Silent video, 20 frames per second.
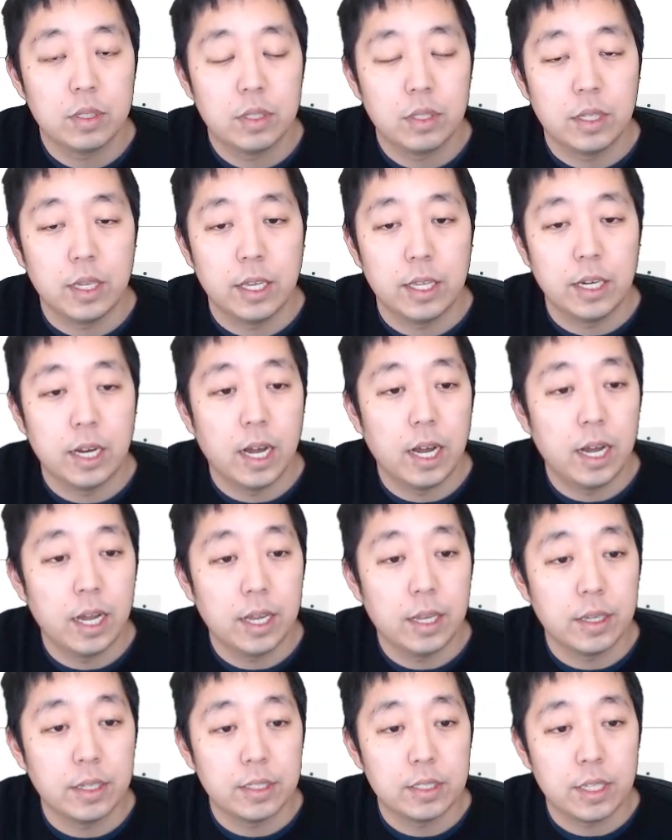And I
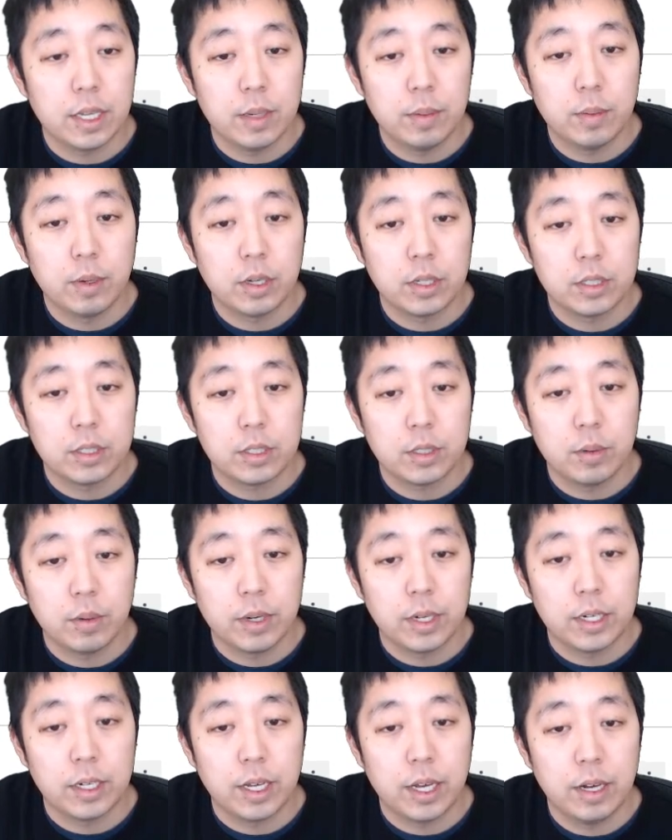is mr
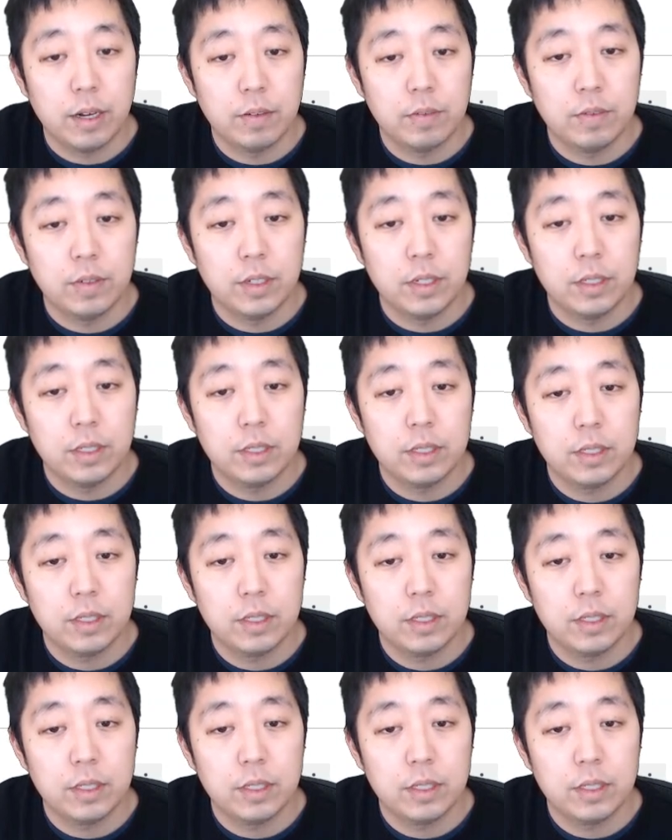squared alpha.